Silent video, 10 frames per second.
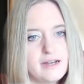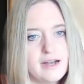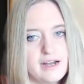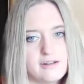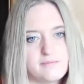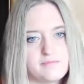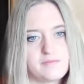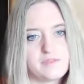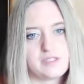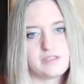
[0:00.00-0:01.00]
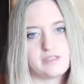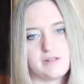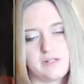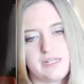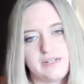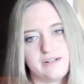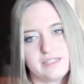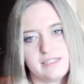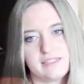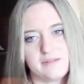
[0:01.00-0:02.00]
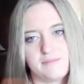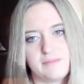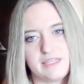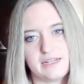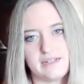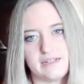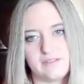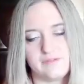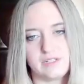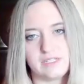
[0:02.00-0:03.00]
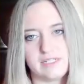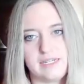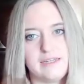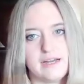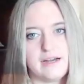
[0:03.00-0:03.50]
So here, this is something that has really